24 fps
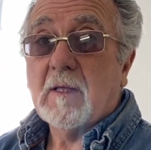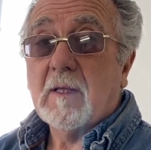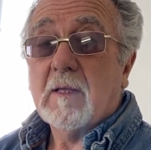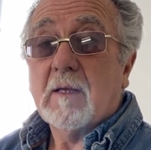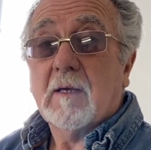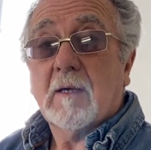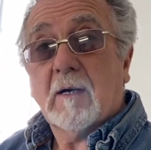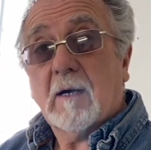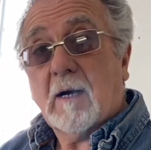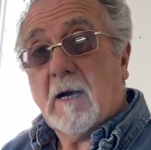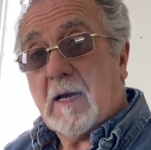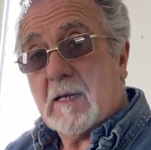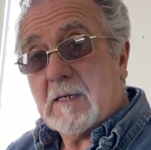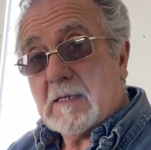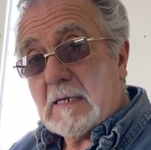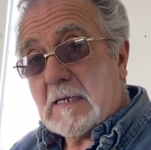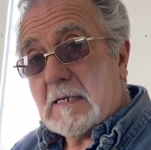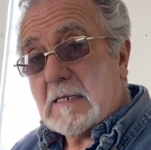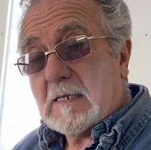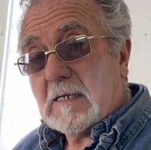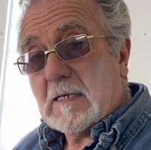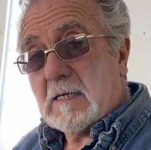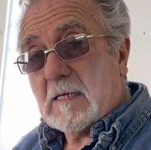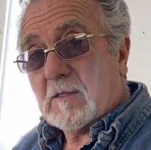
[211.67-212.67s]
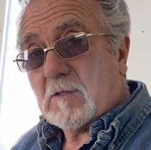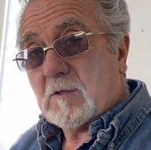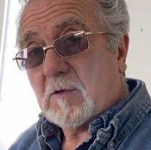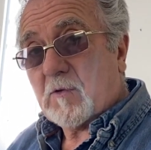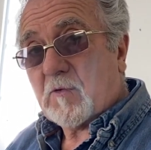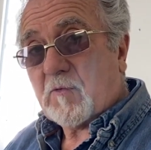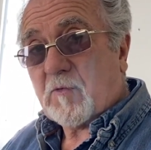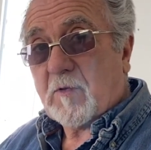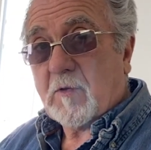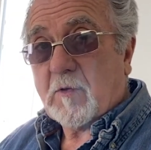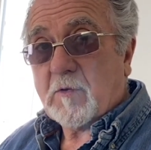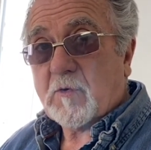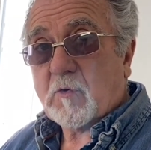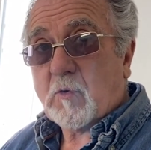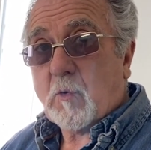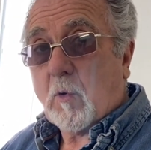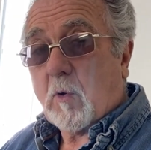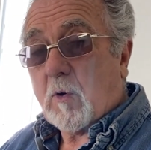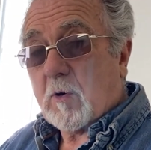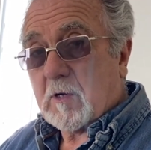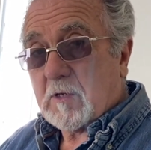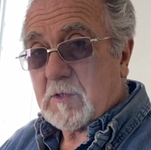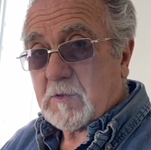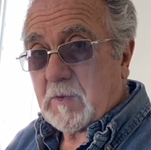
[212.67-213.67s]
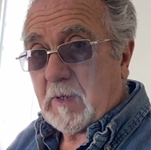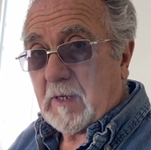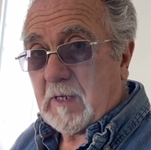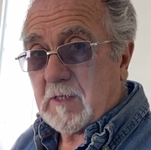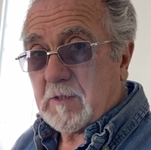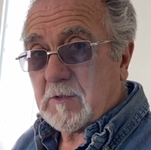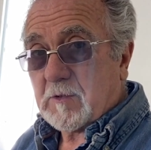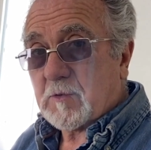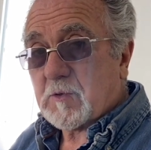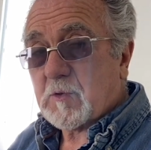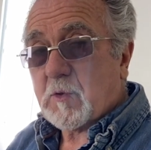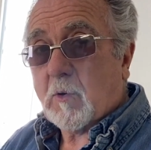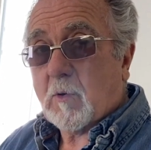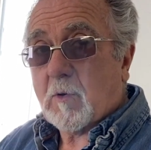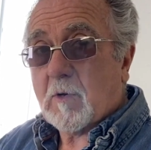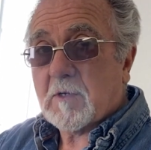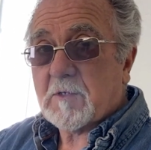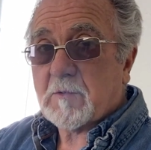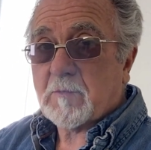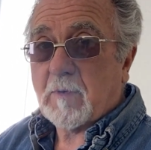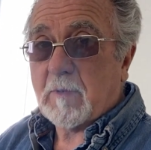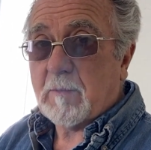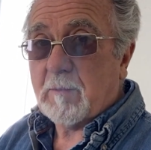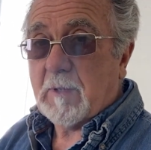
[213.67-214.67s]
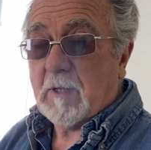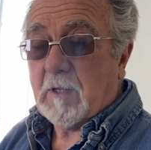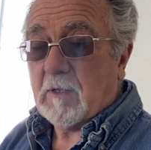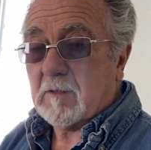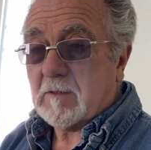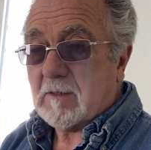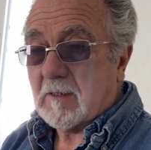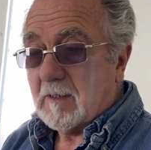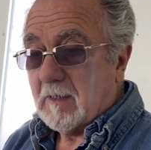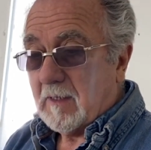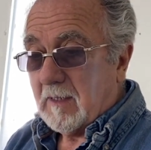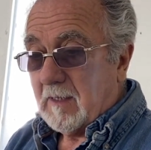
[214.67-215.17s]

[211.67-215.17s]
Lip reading: I need to get those for those quarters so I can get those quarters rebuilt.